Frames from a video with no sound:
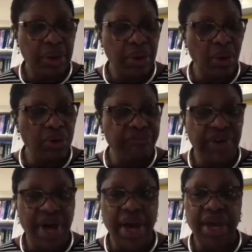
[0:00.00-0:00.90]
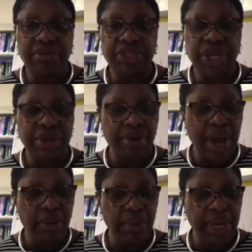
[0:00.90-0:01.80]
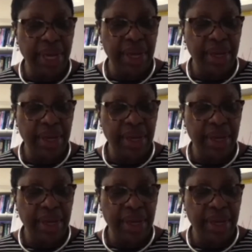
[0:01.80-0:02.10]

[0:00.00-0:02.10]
Goal 5, gender equity,